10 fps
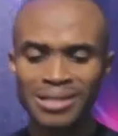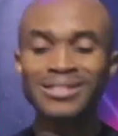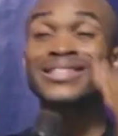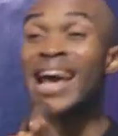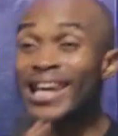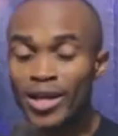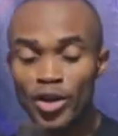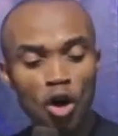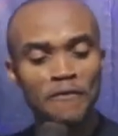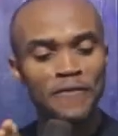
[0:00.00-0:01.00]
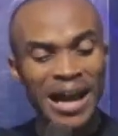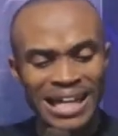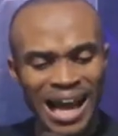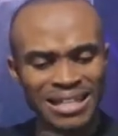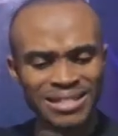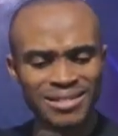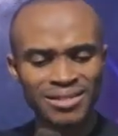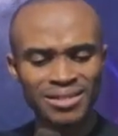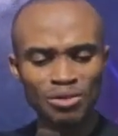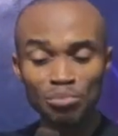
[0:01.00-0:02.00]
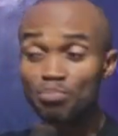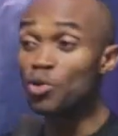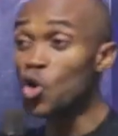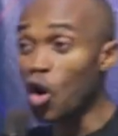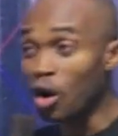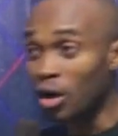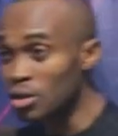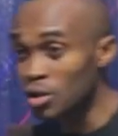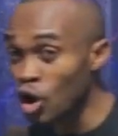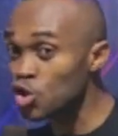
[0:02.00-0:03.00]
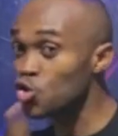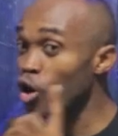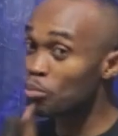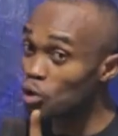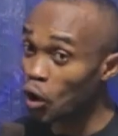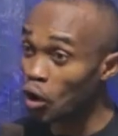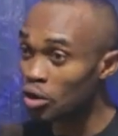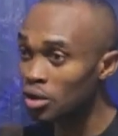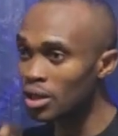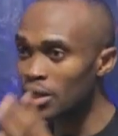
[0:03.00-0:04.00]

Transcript: Take your father's bullock, not your bullock.